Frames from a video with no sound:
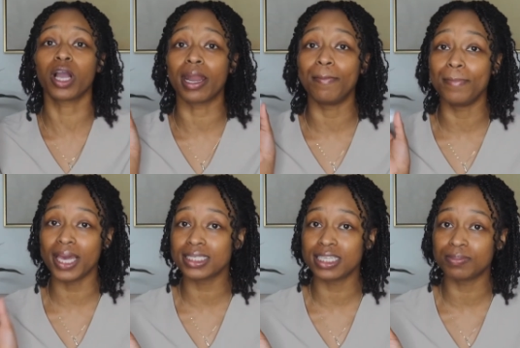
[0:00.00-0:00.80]
gonna
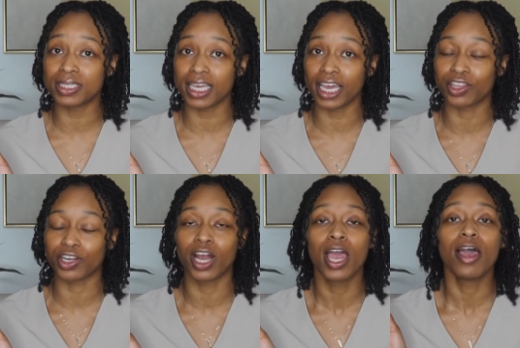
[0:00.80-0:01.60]
mix them
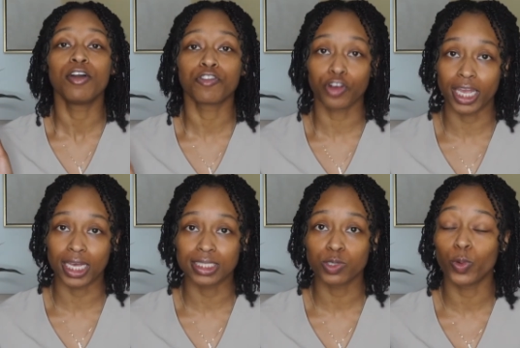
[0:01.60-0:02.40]
together friends.